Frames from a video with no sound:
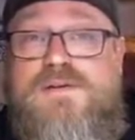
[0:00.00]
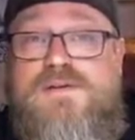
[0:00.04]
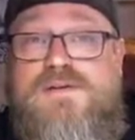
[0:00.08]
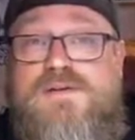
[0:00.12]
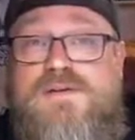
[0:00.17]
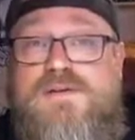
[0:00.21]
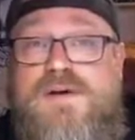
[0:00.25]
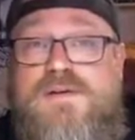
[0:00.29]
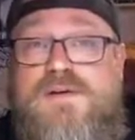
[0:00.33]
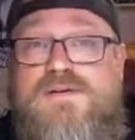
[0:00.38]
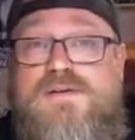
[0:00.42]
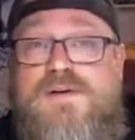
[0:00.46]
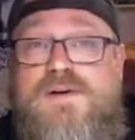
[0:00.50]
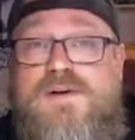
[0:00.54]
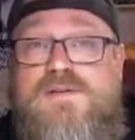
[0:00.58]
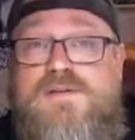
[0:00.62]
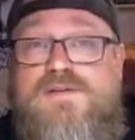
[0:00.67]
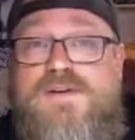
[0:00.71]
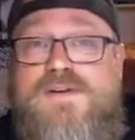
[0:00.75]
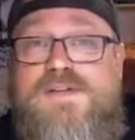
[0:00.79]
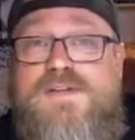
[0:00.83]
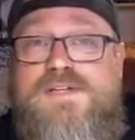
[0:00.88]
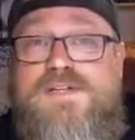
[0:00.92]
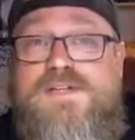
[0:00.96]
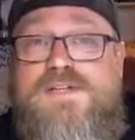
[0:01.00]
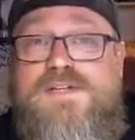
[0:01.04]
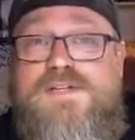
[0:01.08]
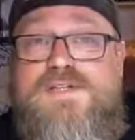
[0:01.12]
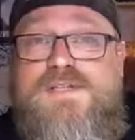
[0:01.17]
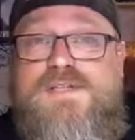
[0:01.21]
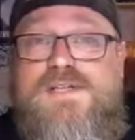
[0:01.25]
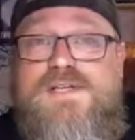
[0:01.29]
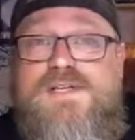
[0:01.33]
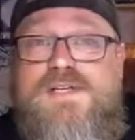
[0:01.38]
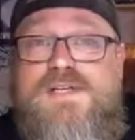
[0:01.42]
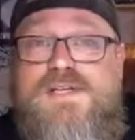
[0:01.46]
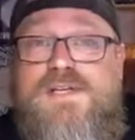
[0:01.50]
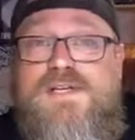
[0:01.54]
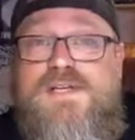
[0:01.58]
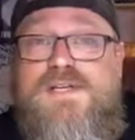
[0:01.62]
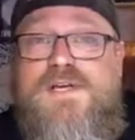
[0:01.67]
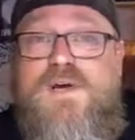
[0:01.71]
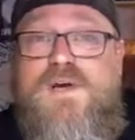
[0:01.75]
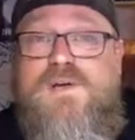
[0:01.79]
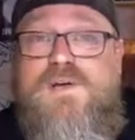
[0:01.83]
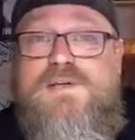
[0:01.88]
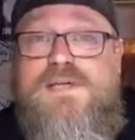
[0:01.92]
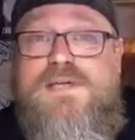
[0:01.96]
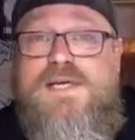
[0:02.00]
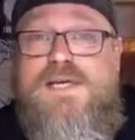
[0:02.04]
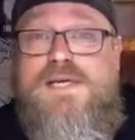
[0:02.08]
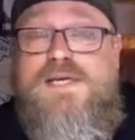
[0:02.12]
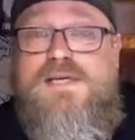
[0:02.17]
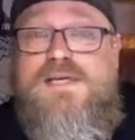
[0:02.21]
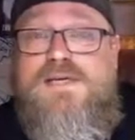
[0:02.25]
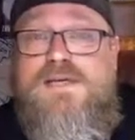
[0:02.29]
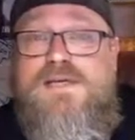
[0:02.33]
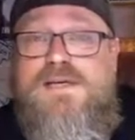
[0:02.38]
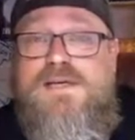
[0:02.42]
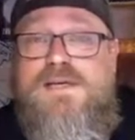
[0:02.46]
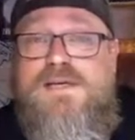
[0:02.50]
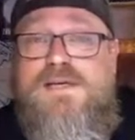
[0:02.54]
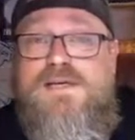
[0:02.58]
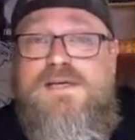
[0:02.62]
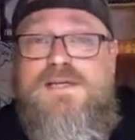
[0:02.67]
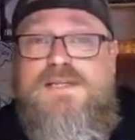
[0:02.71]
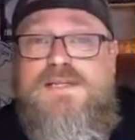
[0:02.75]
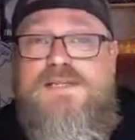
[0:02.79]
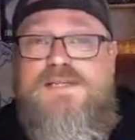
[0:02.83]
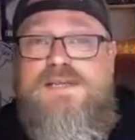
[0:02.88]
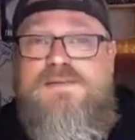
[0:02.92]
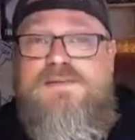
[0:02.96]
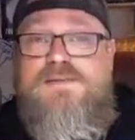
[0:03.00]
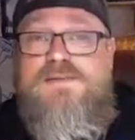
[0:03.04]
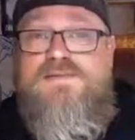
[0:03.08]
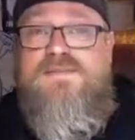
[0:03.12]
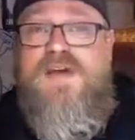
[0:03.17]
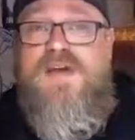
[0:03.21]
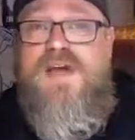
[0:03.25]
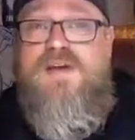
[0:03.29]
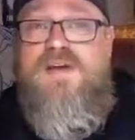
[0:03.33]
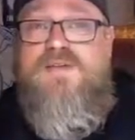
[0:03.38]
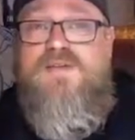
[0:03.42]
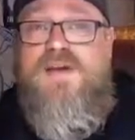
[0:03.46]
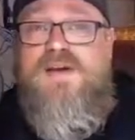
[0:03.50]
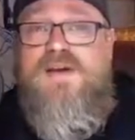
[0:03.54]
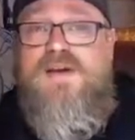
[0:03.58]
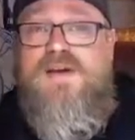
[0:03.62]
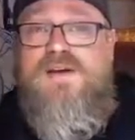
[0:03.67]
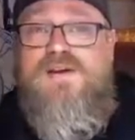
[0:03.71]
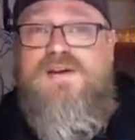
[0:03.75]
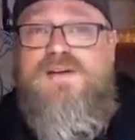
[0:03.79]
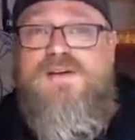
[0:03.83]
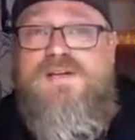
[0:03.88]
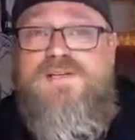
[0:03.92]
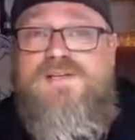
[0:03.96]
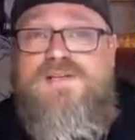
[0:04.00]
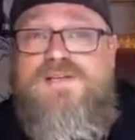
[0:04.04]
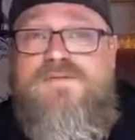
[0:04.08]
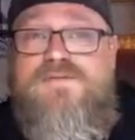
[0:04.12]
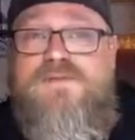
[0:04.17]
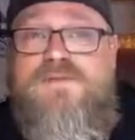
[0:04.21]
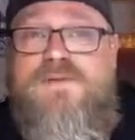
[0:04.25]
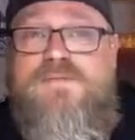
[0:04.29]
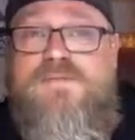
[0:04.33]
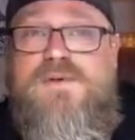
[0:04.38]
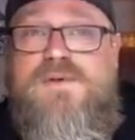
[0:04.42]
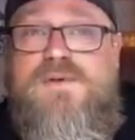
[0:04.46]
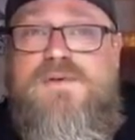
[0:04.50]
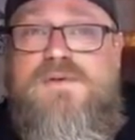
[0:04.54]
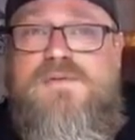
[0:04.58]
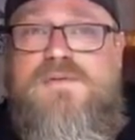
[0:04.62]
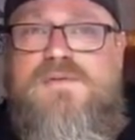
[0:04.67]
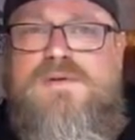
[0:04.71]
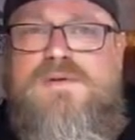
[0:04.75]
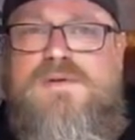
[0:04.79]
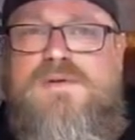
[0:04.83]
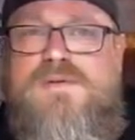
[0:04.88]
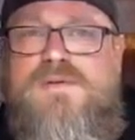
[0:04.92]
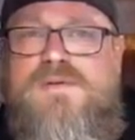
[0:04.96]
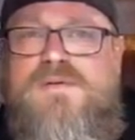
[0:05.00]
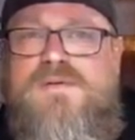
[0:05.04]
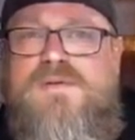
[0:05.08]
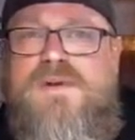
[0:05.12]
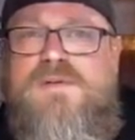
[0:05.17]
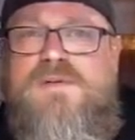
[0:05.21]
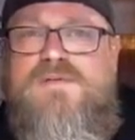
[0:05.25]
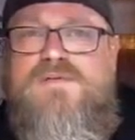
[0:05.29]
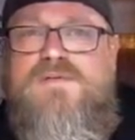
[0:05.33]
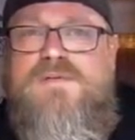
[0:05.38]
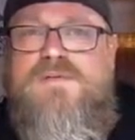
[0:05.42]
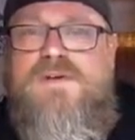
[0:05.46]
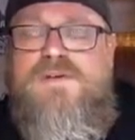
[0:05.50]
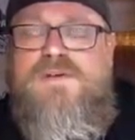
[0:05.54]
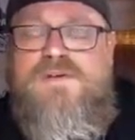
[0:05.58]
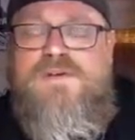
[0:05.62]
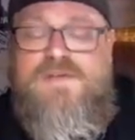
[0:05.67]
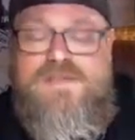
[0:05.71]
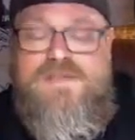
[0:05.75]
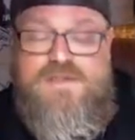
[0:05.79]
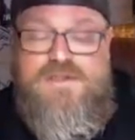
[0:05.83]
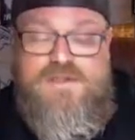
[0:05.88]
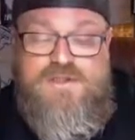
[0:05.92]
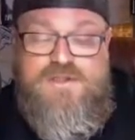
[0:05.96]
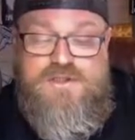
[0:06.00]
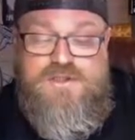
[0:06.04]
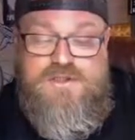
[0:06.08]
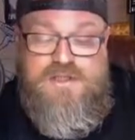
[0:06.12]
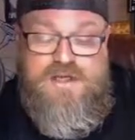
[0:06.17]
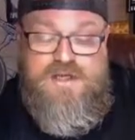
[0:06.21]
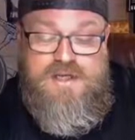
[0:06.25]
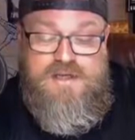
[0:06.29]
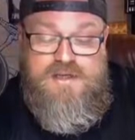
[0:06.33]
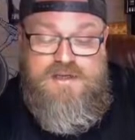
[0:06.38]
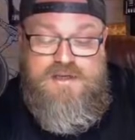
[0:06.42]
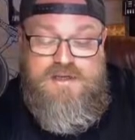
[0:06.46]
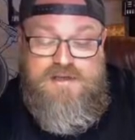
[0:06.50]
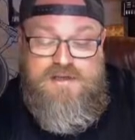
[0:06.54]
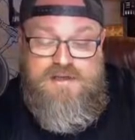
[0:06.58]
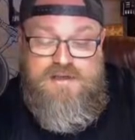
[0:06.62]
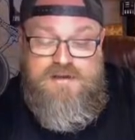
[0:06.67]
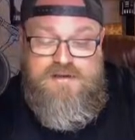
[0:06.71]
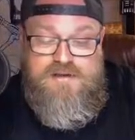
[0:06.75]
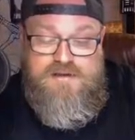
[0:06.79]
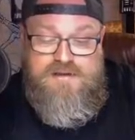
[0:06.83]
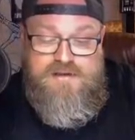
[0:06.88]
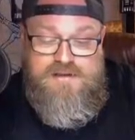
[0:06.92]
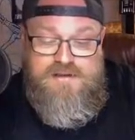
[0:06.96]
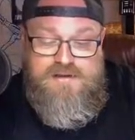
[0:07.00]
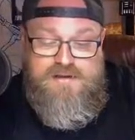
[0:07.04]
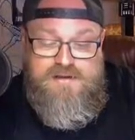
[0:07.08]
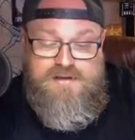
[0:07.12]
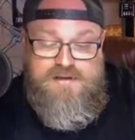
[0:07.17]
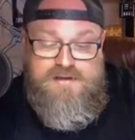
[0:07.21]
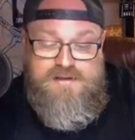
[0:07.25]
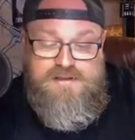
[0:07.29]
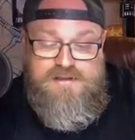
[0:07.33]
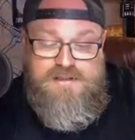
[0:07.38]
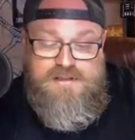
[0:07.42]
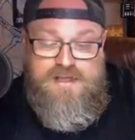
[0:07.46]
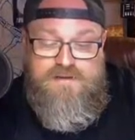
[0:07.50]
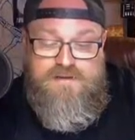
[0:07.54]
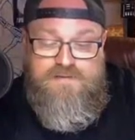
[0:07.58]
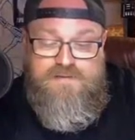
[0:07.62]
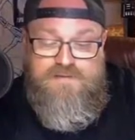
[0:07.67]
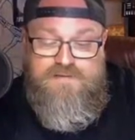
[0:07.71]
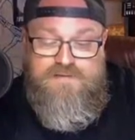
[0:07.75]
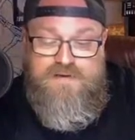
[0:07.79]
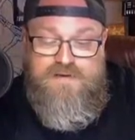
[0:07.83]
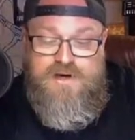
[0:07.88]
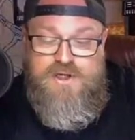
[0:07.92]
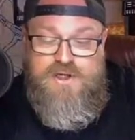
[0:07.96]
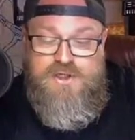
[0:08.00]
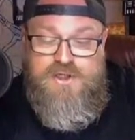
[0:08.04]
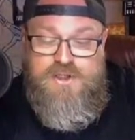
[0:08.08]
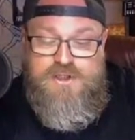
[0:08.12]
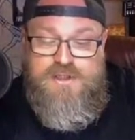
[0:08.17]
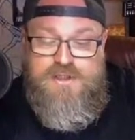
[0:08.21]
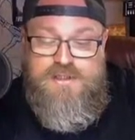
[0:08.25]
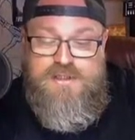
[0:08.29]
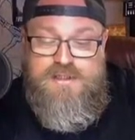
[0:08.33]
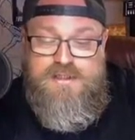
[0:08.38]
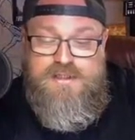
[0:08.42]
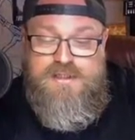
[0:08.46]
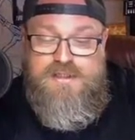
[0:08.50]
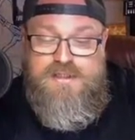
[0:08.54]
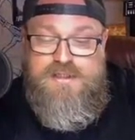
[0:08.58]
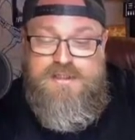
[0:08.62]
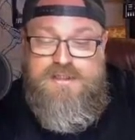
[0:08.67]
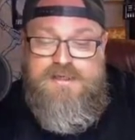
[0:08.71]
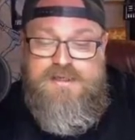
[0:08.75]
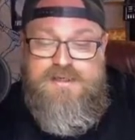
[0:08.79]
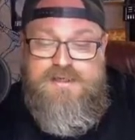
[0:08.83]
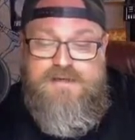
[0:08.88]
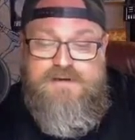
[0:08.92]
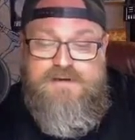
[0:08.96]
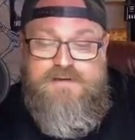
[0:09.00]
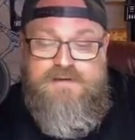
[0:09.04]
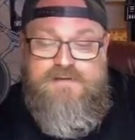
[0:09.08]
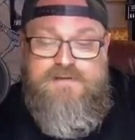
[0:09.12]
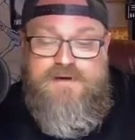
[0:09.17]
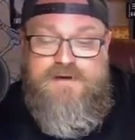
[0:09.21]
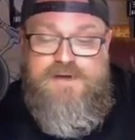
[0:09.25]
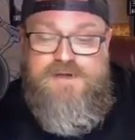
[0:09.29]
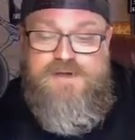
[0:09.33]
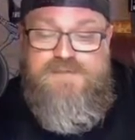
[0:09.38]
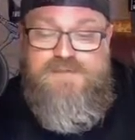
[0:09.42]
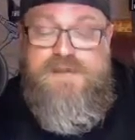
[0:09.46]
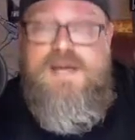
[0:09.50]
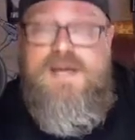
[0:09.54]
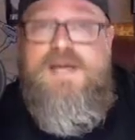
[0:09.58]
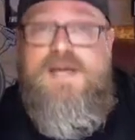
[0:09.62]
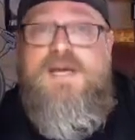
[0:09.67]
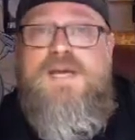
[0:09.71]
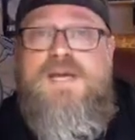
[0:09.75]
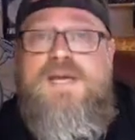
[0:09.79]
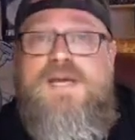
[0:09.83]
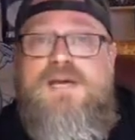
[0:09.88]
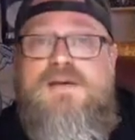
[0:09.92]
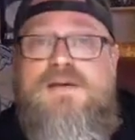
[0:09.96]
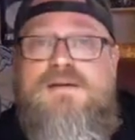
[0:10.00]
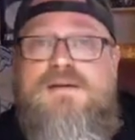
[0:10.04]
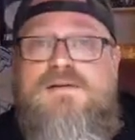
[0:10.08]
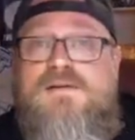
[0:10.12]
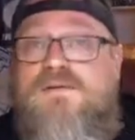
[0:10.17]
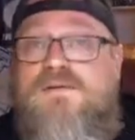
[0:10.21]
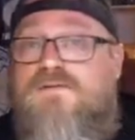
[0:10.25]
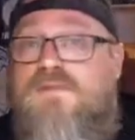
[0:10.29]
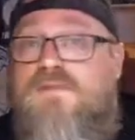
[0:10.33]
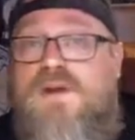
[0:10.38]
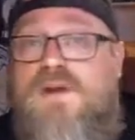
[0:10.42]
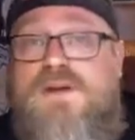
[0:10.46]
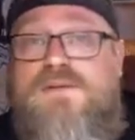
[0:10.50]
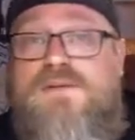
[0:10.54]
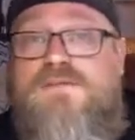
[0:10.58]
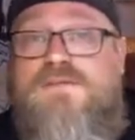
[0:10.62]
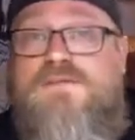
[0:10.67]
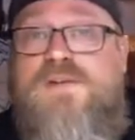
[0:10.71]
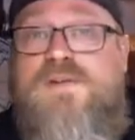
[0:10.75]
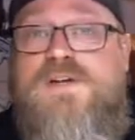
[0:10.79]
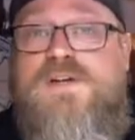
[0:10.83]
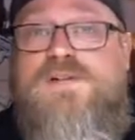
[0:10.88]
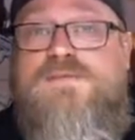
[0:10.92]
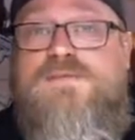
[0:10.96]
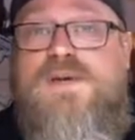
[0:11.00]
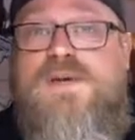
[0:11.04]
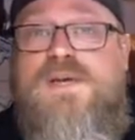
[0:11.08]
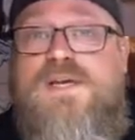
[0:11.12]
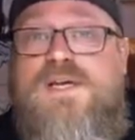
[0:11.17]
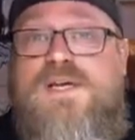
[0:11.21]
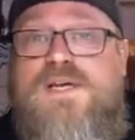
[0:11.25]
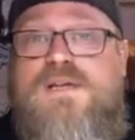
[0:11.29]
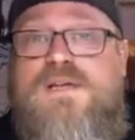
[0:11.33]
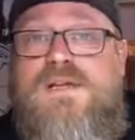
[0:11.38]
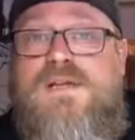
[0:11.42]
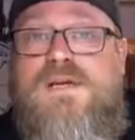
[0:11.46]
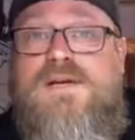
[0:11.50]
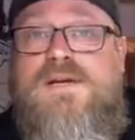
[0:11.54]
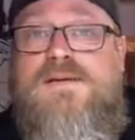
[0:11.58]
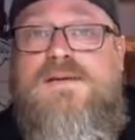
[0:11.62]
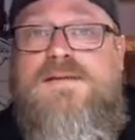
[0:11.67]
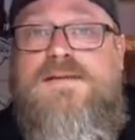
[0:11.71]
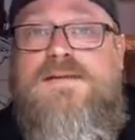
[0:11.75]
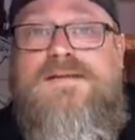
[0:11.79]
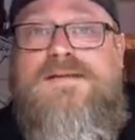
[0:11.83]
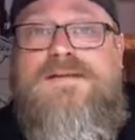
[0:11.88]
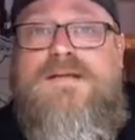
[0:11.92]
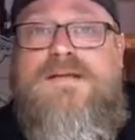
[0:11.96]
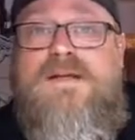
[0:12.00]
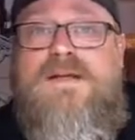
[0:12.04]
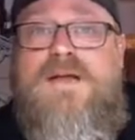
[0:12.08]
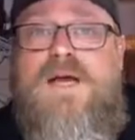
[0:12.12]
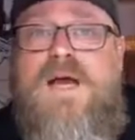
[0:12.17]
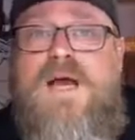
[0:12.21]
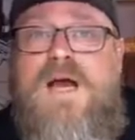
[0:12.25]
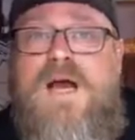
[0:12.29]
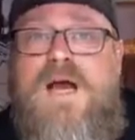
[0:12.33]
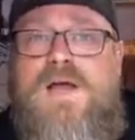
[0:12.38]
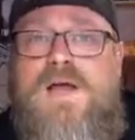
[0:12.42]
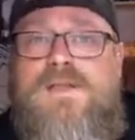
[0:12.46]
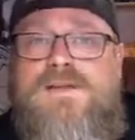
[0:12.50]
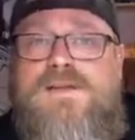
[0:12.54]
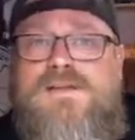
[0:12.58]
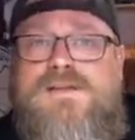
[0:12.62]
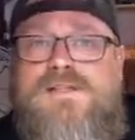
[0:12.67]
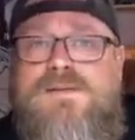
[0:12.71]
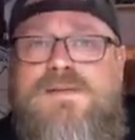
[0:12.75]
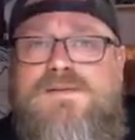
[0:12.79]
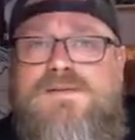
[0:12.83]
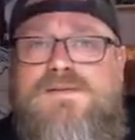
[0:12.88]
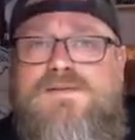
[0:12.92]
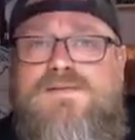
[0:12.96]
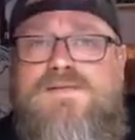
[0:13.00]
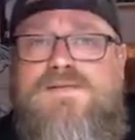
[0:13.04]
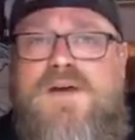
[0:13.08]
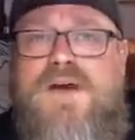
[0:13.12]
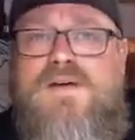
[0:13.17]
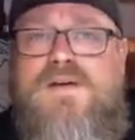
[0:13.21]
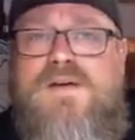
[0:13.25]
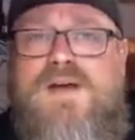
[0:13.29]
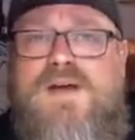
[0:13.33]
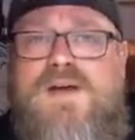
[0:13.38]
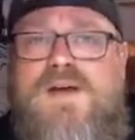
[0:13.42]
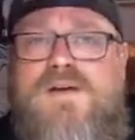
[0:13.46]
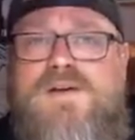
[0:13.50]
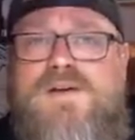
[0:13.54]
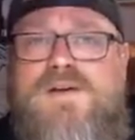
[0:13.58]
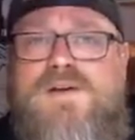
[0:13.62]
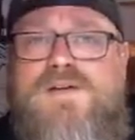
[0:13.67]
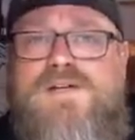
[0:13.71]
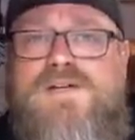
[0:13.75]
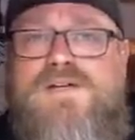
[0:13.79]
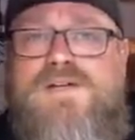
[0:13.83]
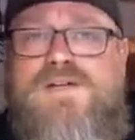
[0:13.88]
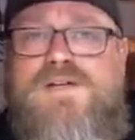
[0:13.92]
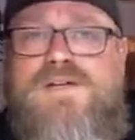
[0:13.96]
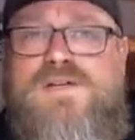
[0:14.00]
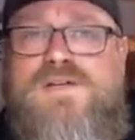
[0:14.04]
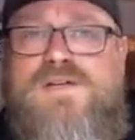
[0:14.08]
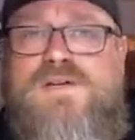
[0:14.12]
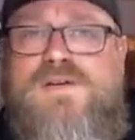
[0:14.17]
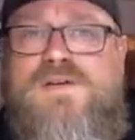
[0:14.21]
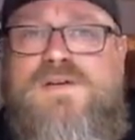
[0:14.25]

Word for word: quite a lot of Oddishes, Goldeen. They seem to vary in condition from, oh, we've got a Ferrosinge there. Is that a French Mankey? Random French Mankey in there. They seem to vary in condition